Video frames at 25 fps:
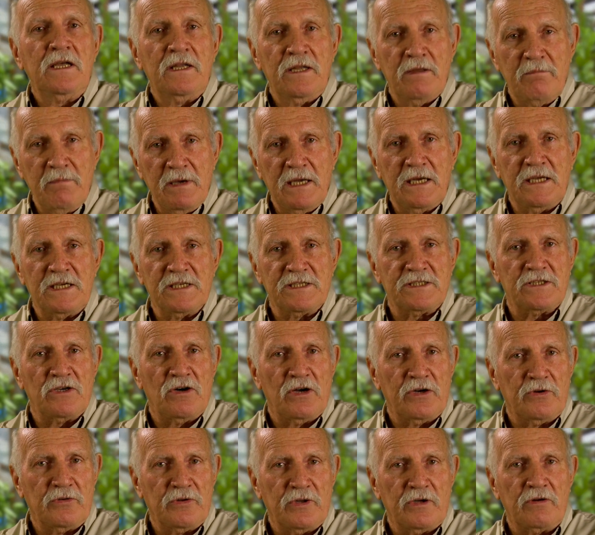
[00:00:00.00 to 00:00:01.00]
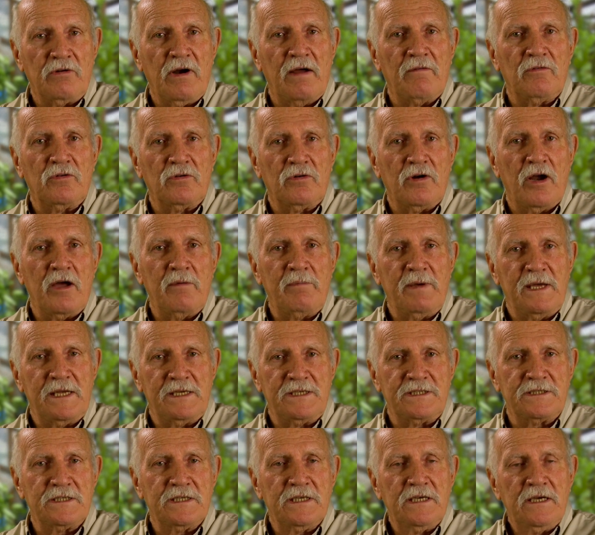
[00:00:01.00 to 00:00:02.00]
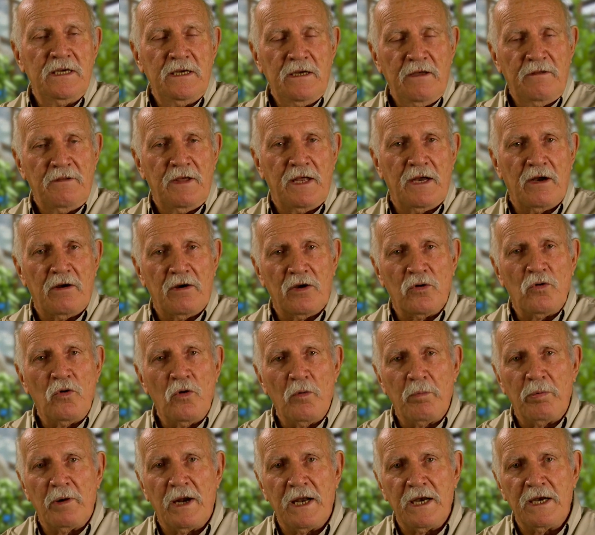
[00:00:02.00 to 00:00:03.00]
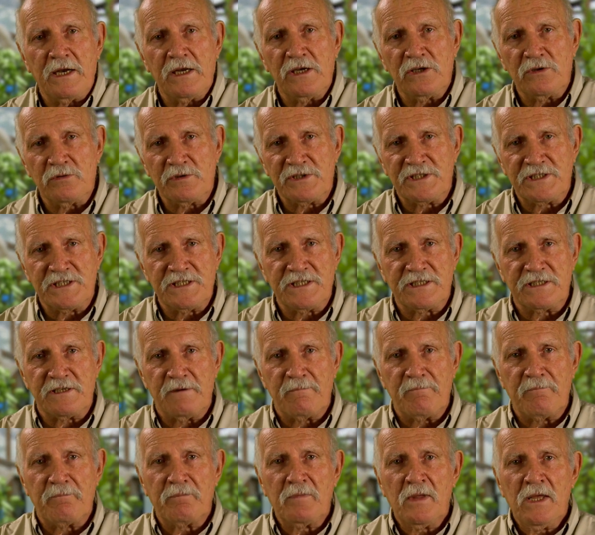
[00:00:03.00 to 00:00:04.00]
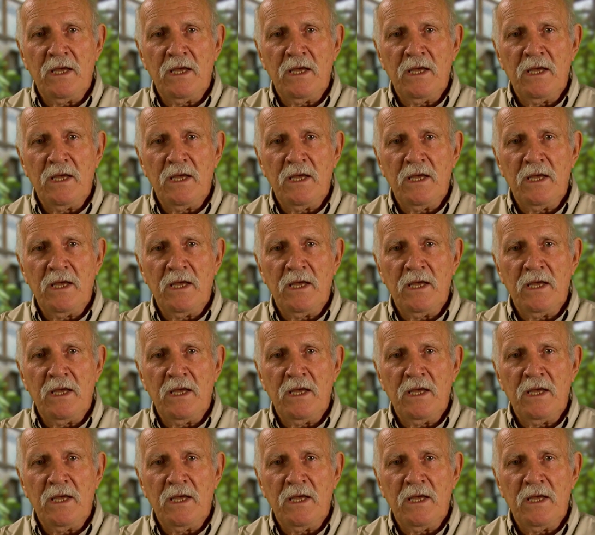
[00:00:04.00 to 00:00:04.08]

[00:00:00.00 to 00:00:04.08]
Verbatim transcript: the media side or the gravel grey beds that are incorporated into a system.